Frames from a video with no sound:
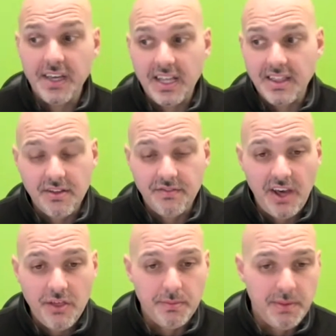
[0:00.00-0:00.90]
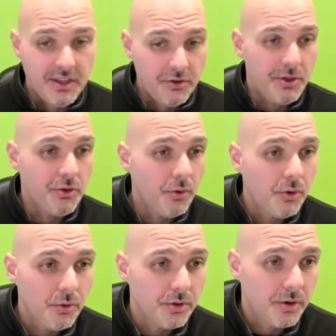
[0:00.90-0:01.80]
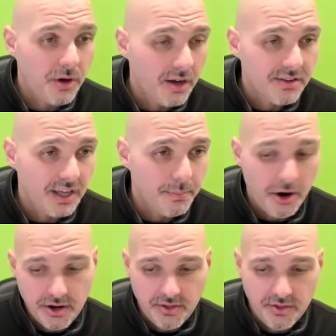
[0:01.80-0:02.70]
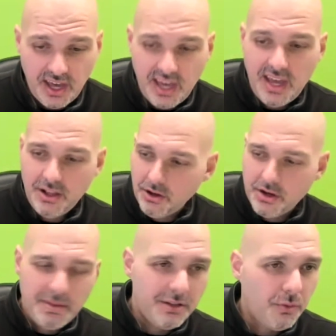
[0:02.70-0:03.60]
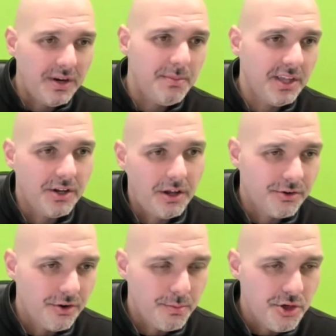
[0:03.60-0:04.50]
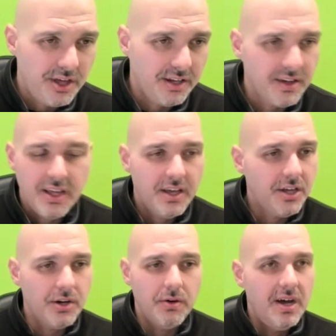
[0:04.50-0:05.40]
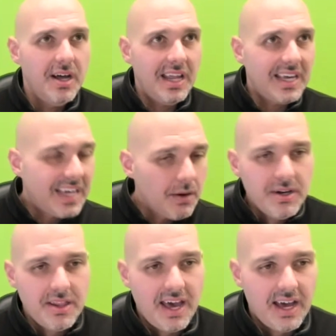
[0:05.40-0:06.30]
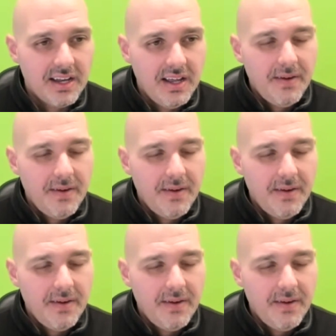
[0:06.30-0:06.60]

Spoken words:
give this investment because it'd be so cool to go to cocktail parties and say, hey, look at my 20 million term sheet, like, get rid of that.